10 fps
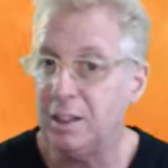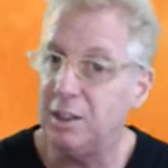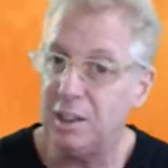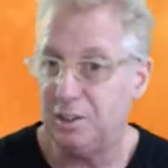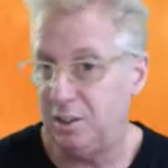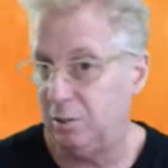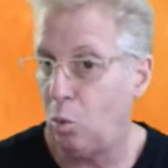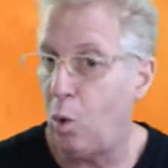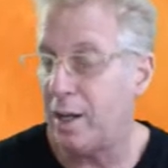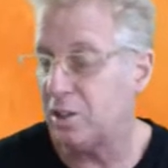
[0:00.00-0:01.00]
does
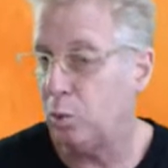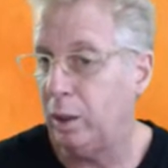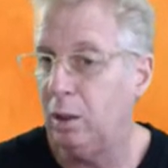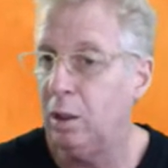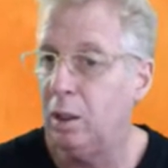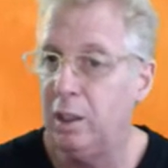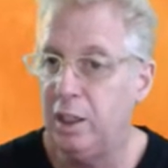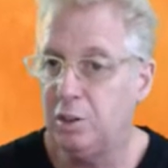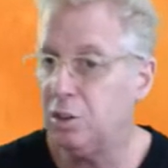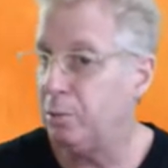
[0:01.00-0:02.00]
one as well,
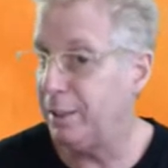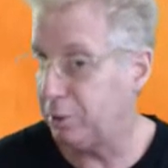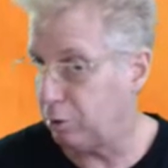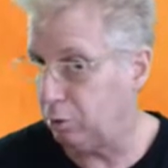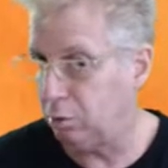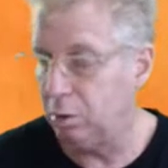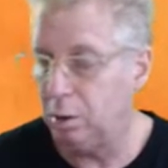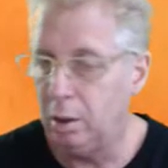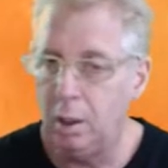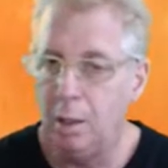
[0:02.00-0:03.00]
it's going to be a draw.
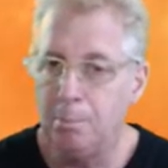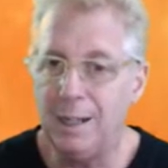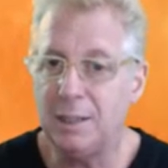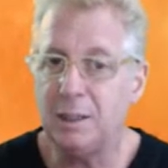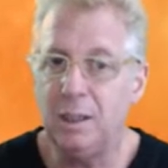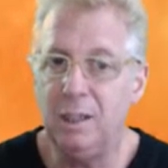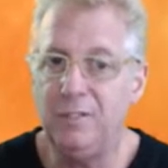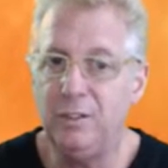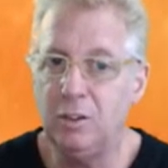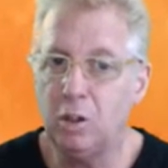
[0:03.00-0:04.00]
But
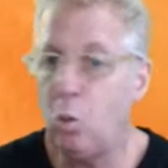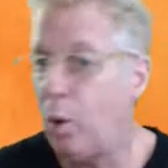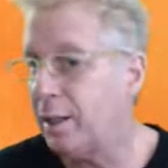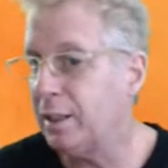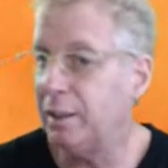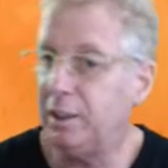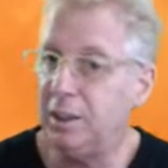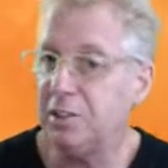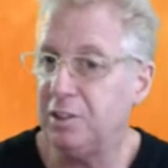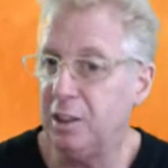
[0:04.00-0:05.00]
if you knock one and he
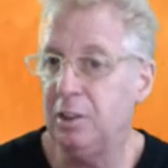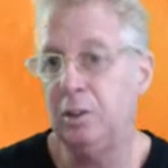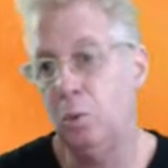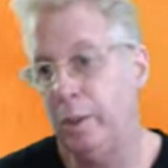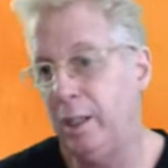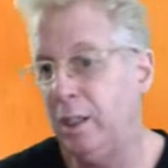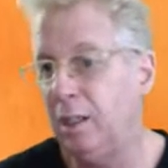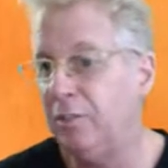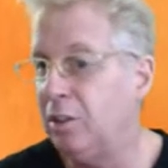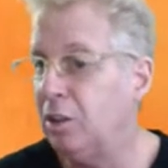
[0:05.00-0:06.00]
doesn't, you win.
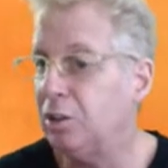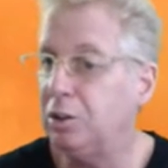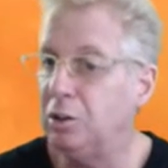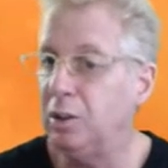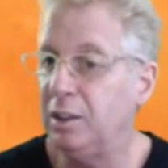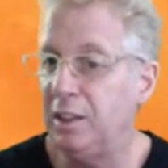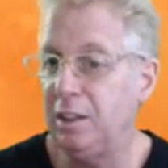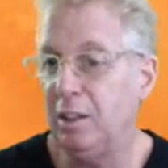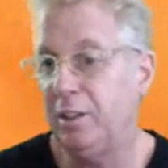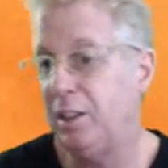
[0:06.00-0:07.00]
If you knock 2 and
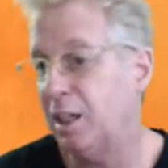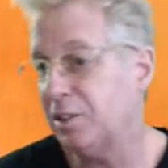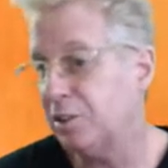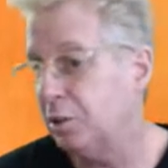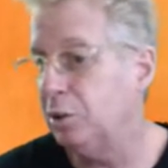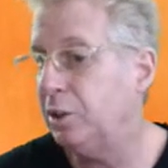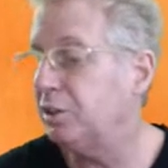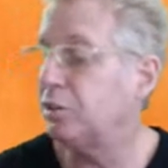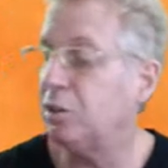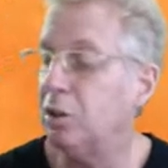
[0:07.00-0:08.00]
he knocks 2,
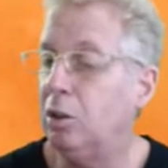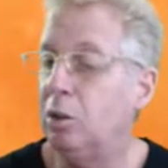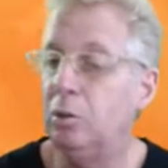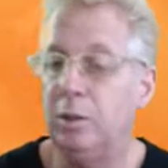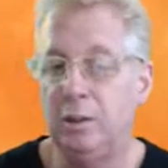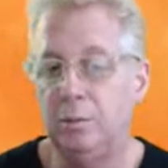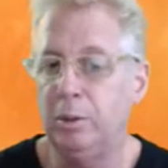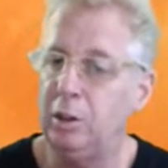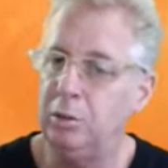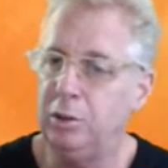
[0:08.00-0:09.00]
it's a draw. And
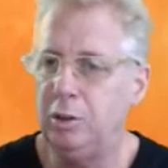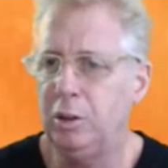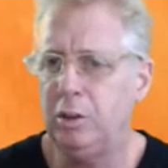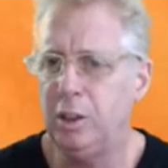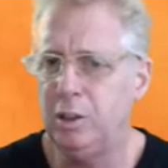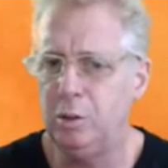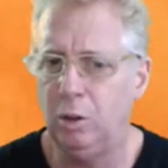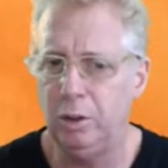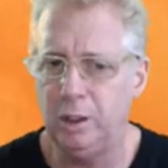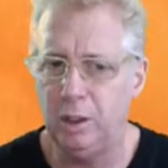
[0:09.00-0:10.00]
you can do
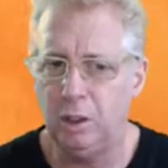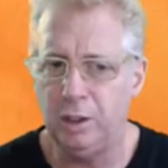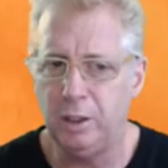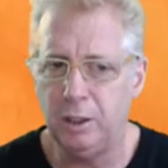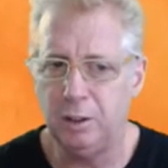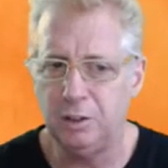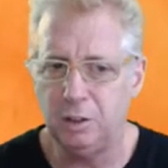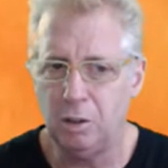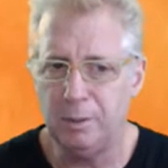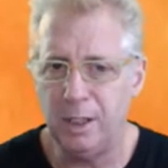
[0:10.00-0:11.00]
all the
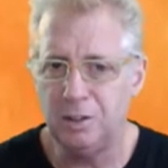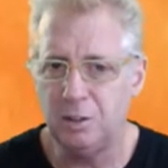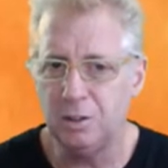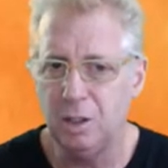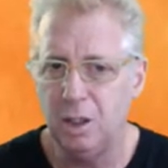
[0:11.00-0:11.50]
combinations,